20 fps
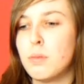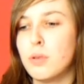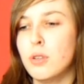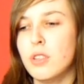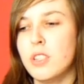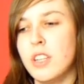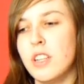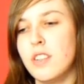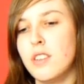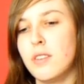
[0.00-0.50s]

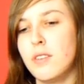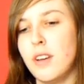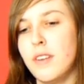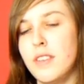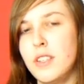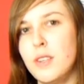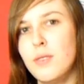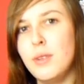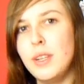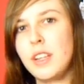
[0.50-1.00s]
process of
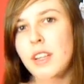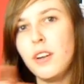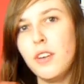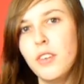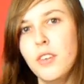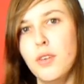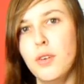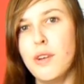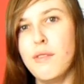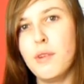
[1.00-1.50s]
having to
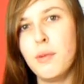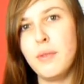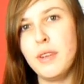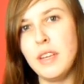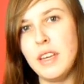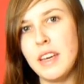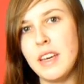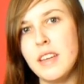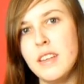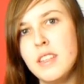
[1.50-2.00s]
relearn who
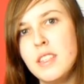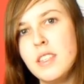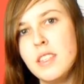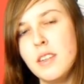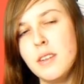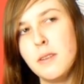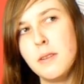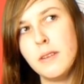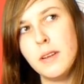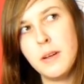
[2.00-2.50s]
everybody is
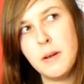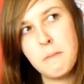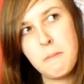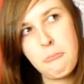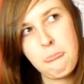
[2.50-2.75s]
and